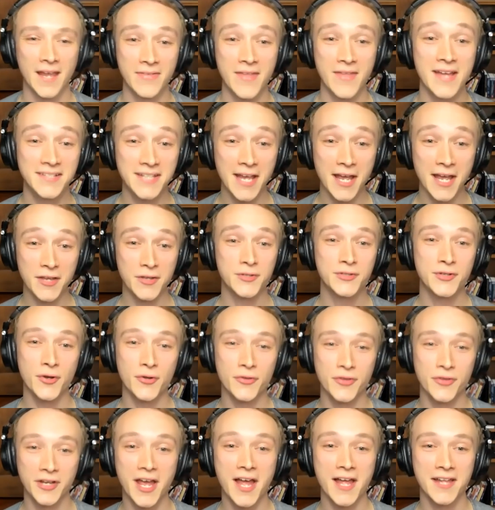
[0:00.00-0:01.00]
And that's how you
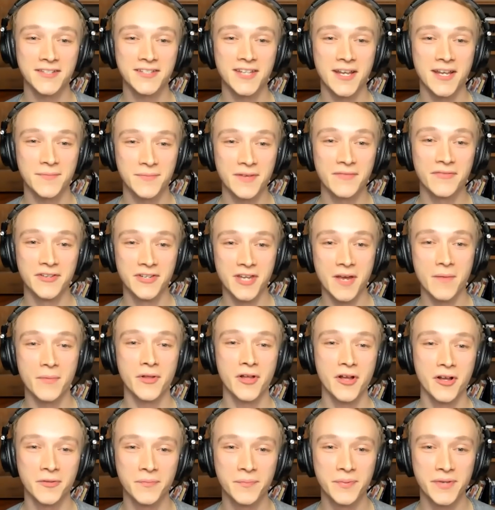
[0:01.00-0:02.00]
sold the concept of the
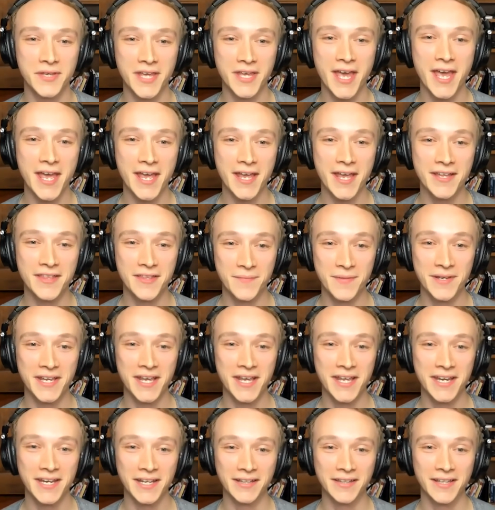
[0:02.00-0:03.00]
double hung PA in the
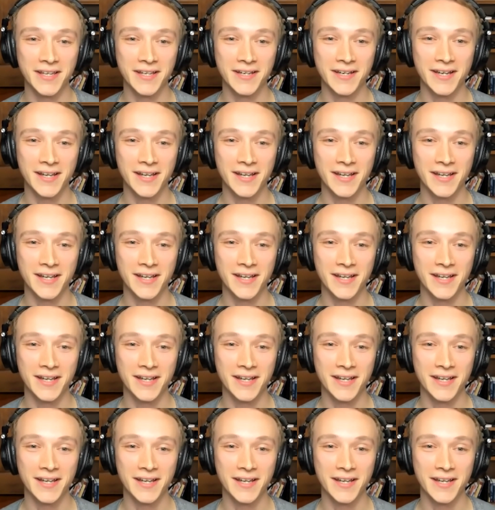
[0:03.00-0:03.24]
beginning, well, I,